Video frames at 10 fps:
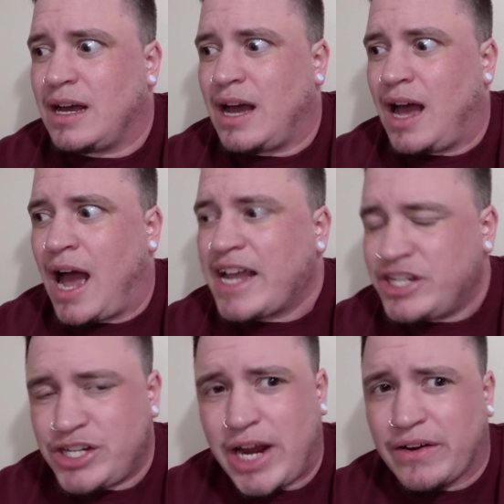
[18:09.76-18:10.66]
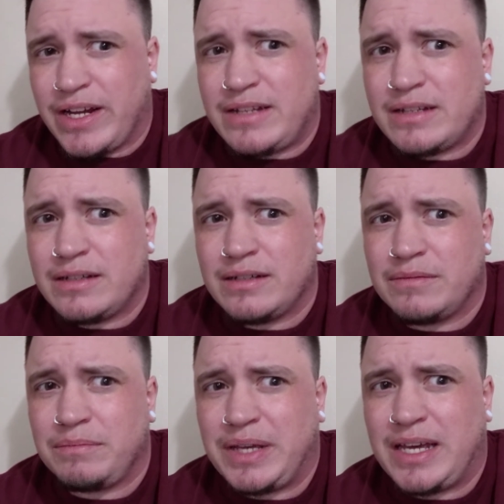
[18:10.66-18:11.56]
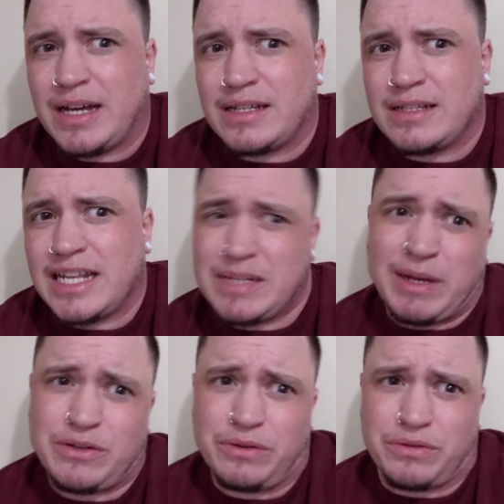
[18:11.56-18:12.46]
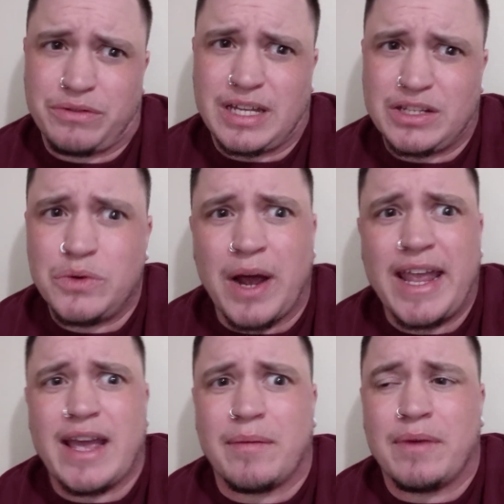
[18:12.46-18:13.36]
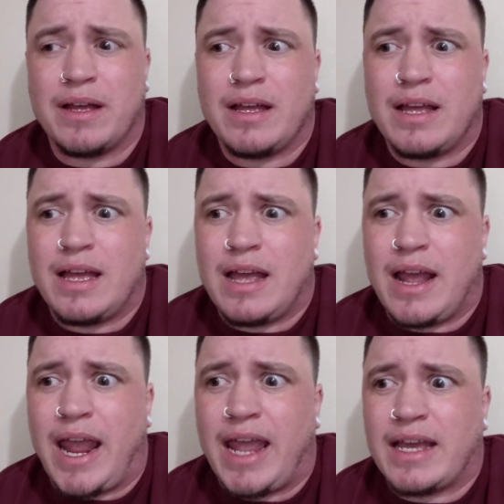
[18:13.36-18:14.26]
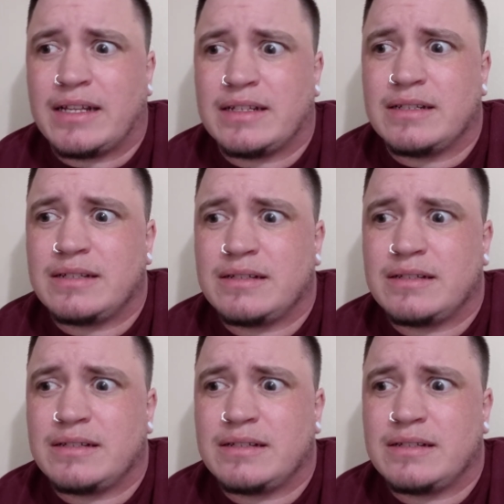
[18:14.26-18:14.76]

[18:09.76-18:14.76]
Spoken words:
I share it because it's my truth. It's who I am. And